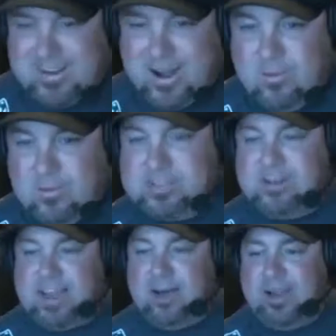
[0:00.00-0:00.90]
you know, we
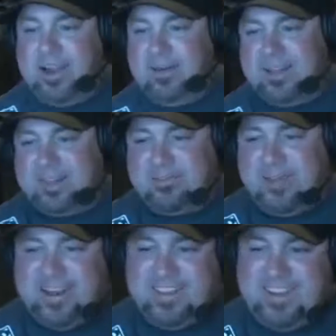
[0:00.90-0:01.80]
turns out we got what the
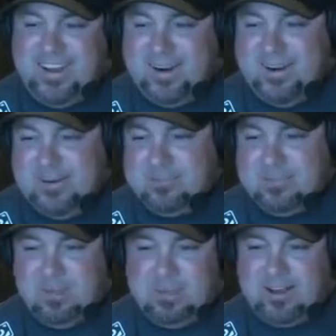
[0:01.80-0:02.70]
fight of the year,
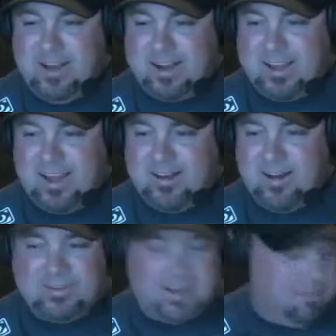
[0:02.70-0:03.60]
maybe the knockout
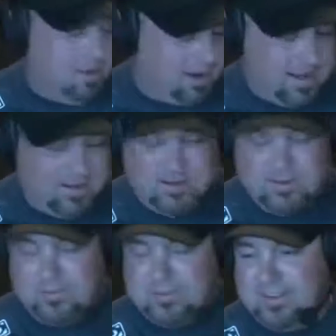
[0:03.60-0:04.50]
all time knockout in
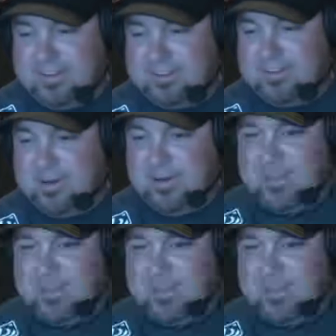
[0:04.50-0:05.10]
UFC history. Yeah.